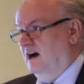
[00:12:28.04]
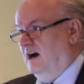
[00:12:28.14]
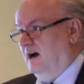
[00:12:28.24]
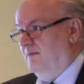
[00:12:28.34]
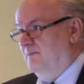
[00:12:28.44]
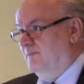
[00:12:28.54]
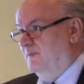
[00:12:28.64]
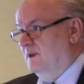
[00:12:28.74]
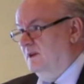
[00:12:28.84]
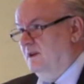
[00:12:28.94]

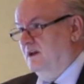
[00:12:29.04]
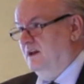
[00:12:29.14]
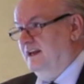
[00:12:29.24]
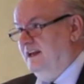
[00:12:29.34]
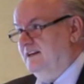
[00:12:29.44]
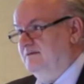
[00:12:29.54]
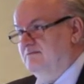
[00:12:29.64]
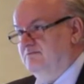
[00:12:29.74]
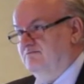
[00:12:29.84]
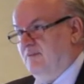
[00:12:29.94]

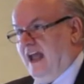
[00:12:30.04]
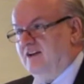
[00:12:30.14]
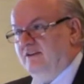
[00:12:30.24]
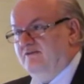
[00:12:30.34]
Header